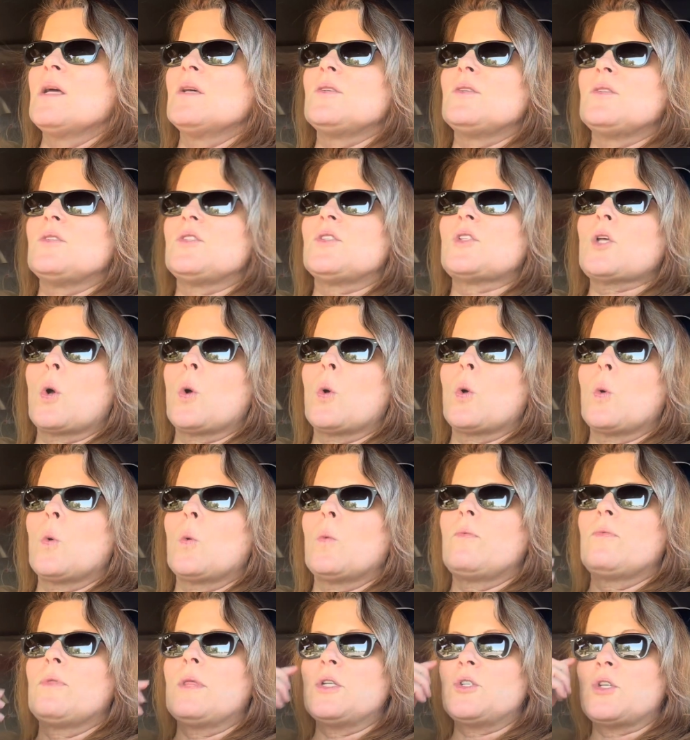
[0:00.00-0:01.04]
So
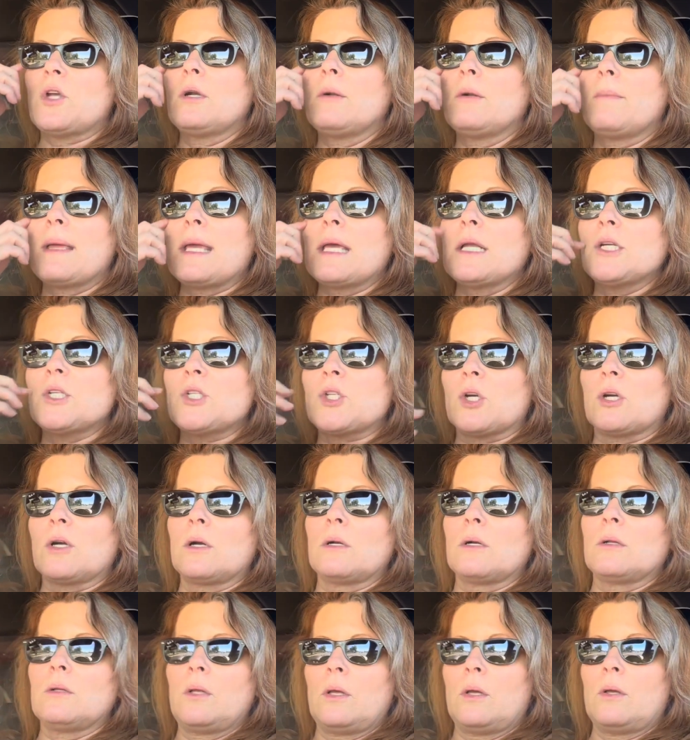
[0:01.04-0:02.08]
the general
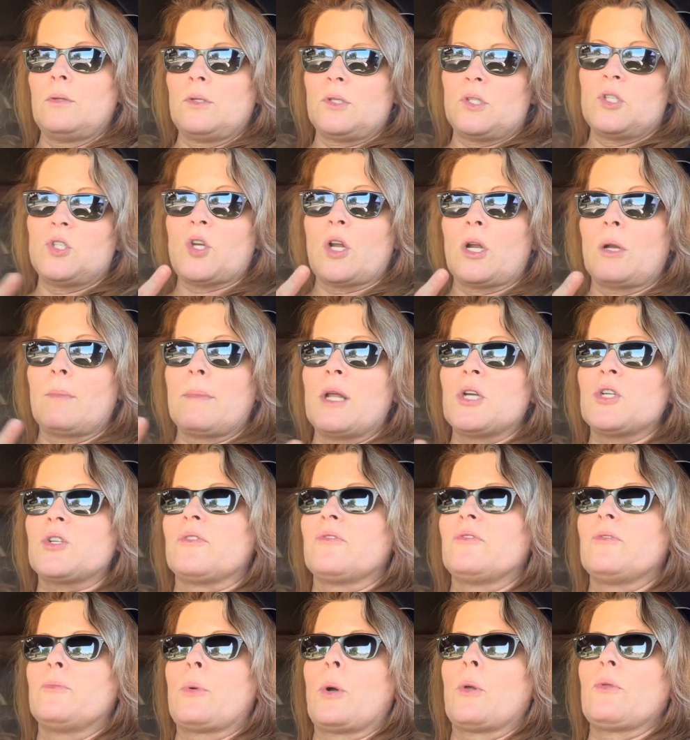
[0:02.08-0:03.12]
manager is the general
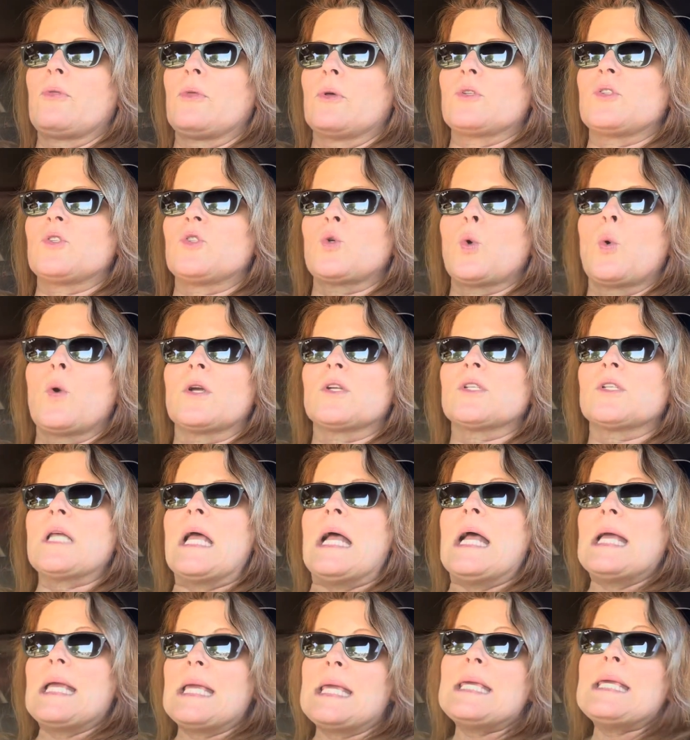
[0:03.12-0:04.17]
manager for both those stores.
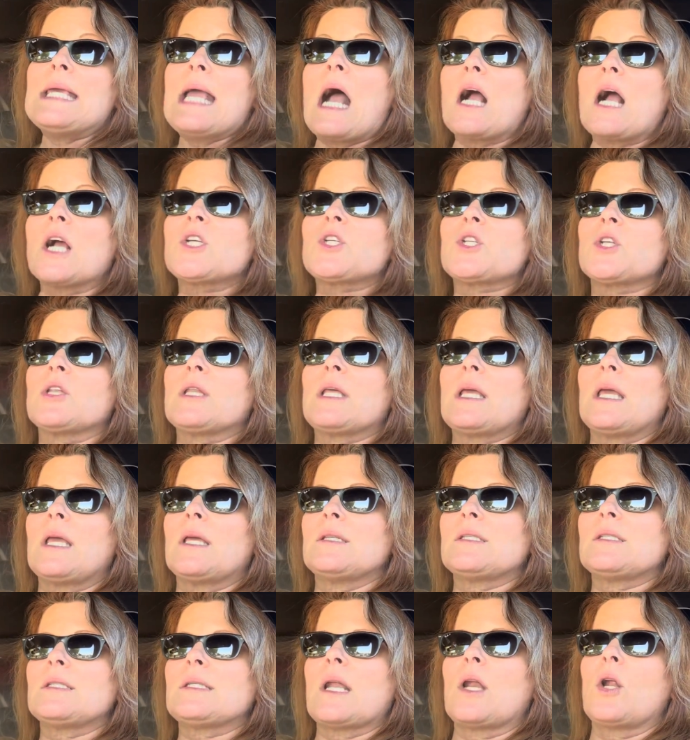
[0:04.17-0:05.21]
He
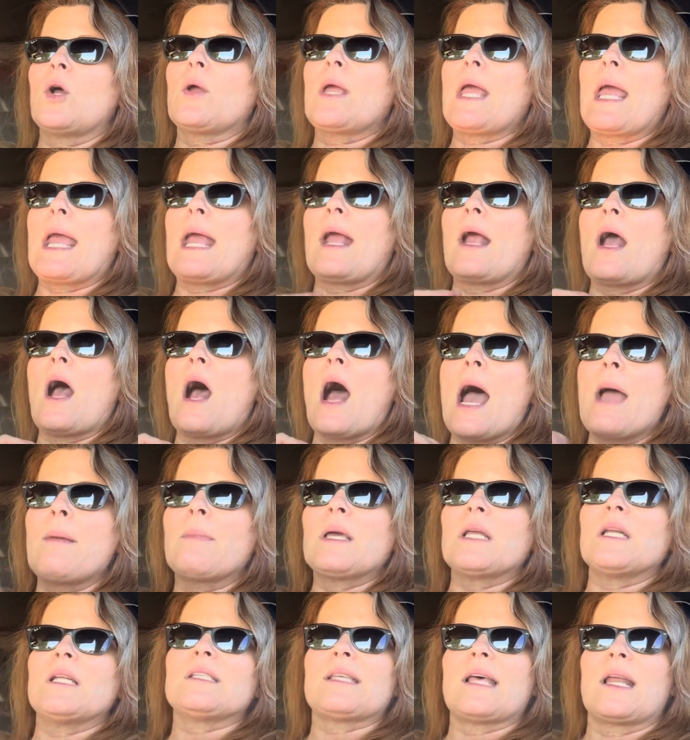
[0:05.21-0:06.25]
actually said, okay,
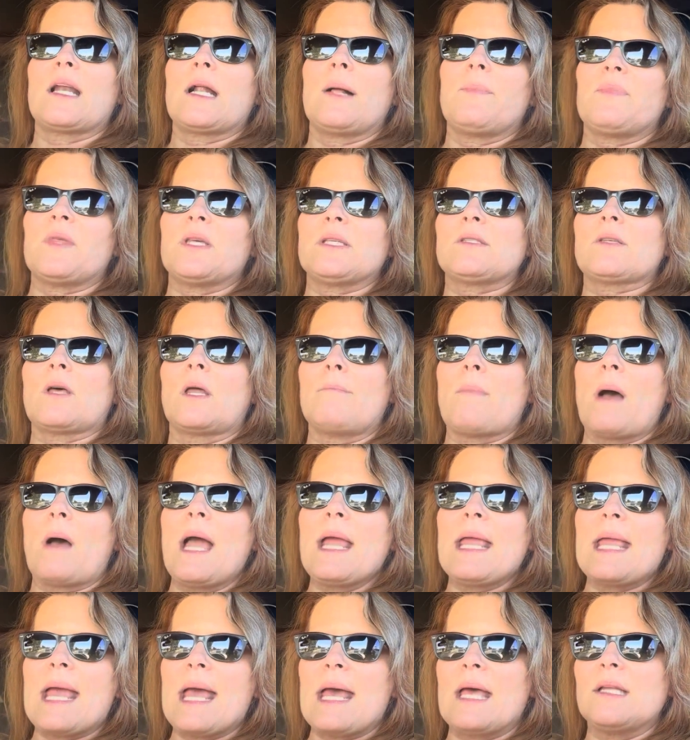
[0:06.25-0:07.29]
I'm going to set up this on
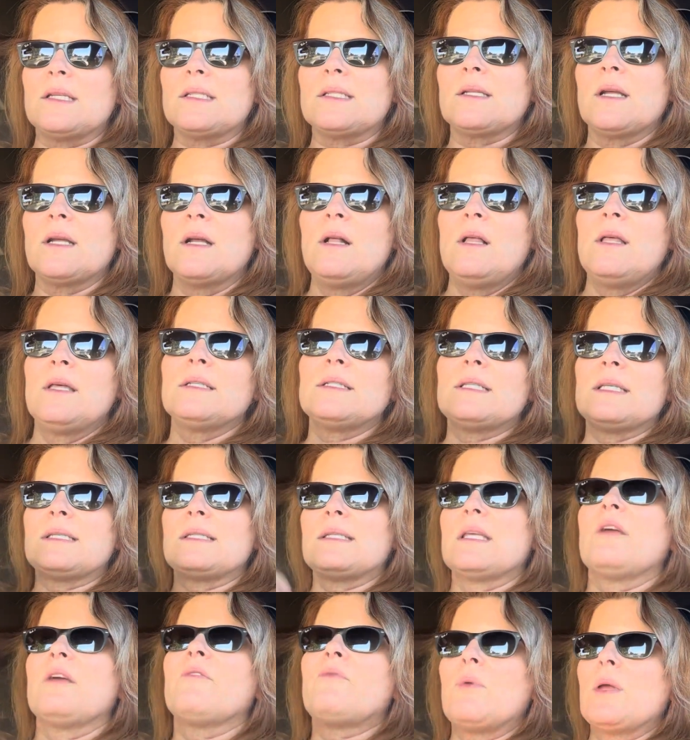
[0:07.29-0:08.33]
my end to
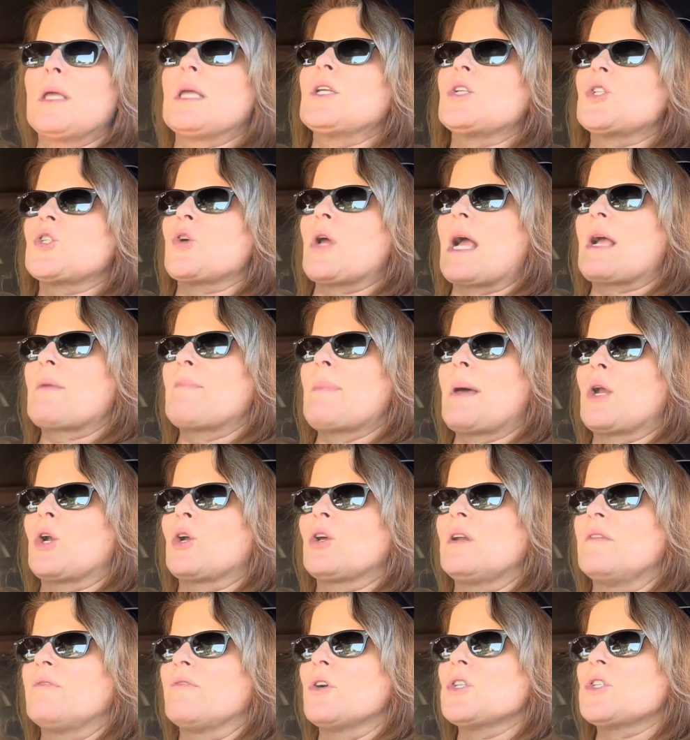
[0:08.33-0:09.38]
see if we can track better
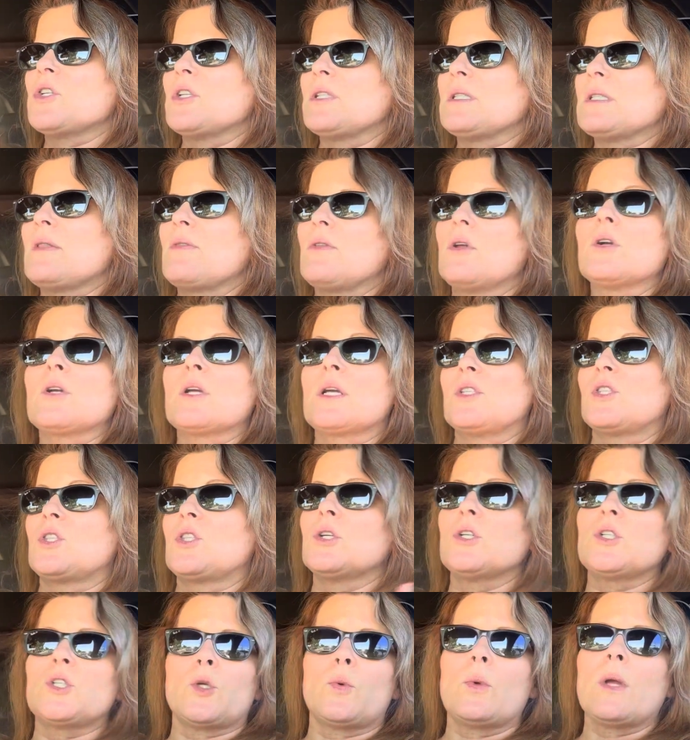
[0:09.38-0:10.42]
conversions. And because
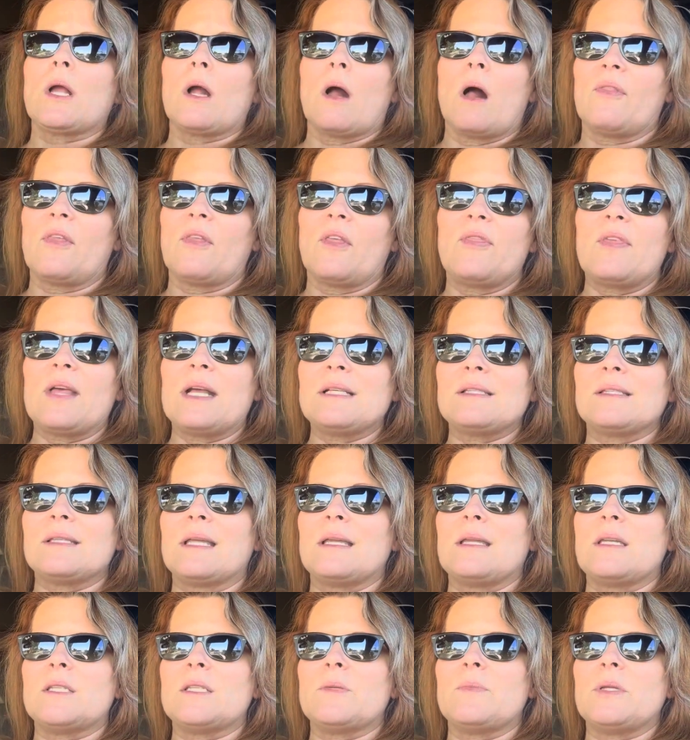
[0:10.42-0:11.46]
they're doing all the things they
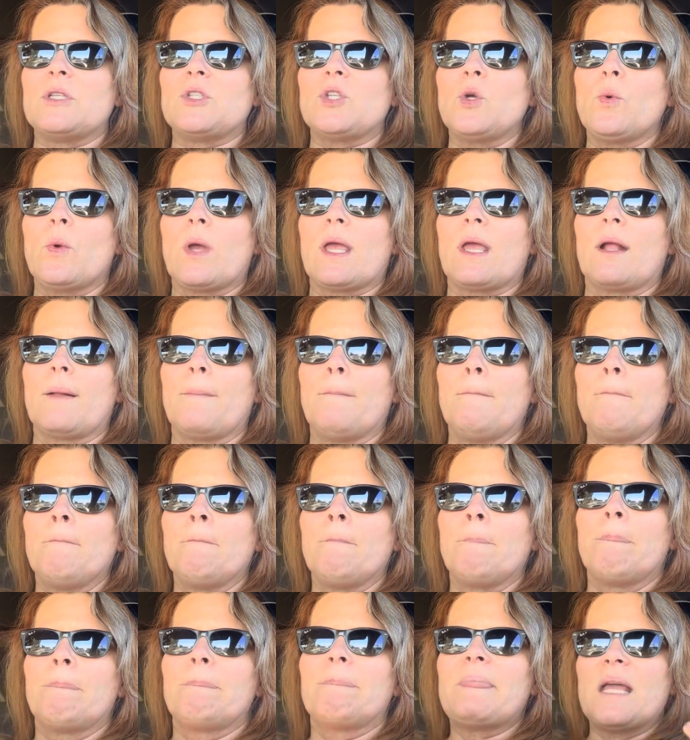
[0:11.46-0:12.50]
need to be doing,
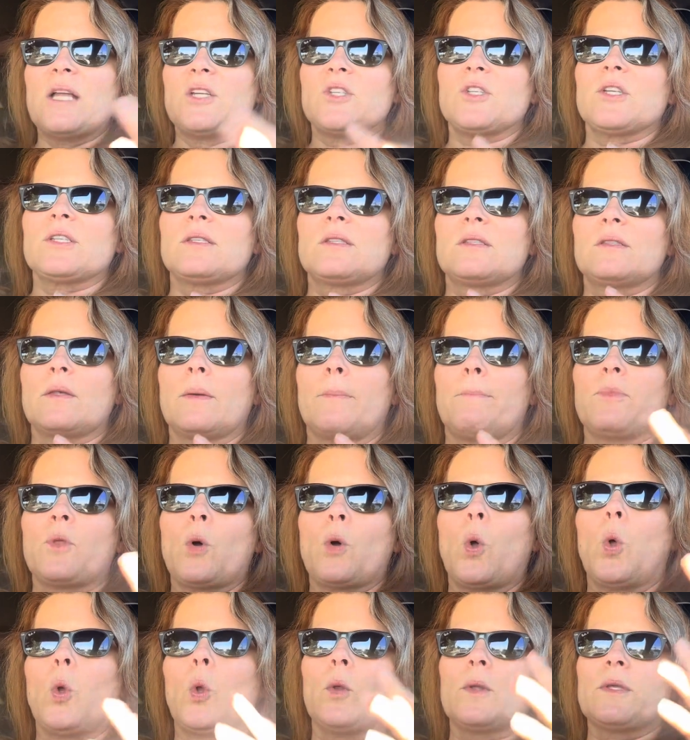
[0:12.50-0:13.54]
they just,
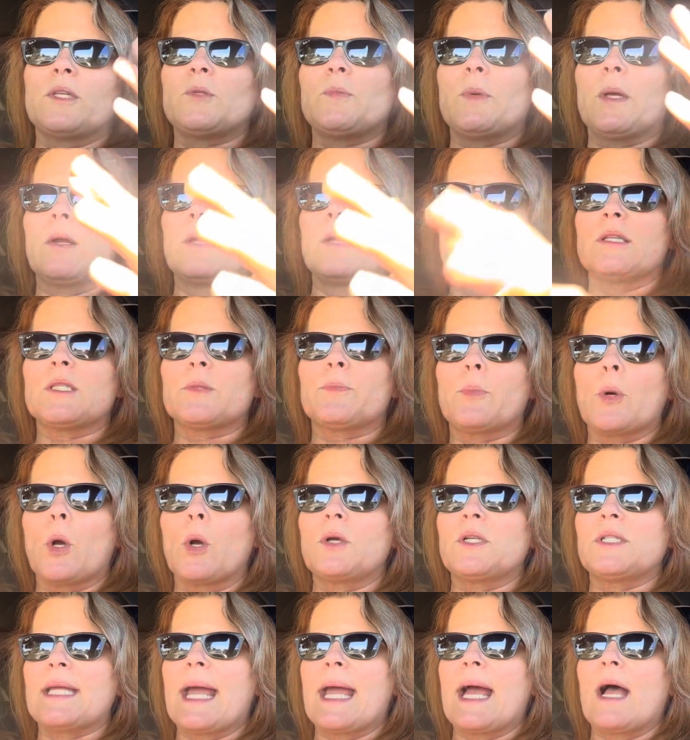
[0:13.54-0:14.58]
the whole experience
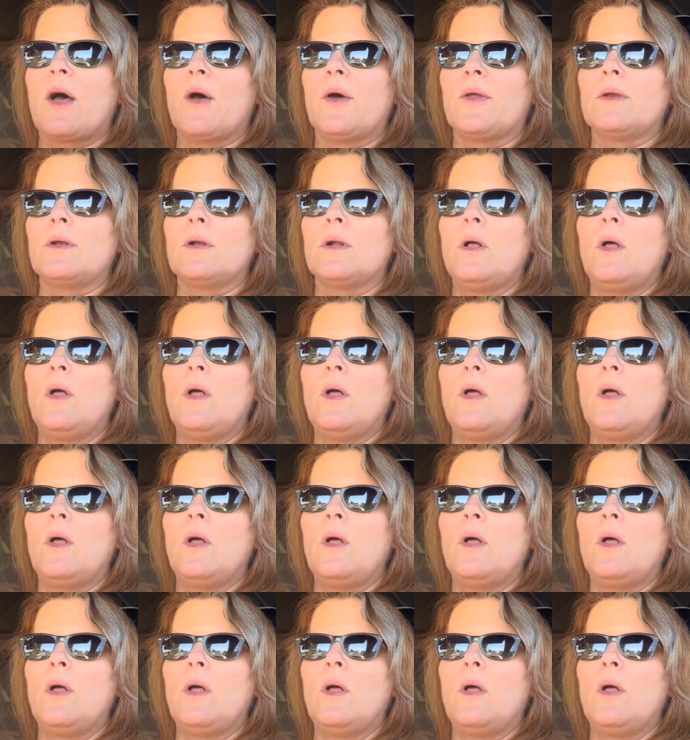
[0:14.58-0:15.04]
broke down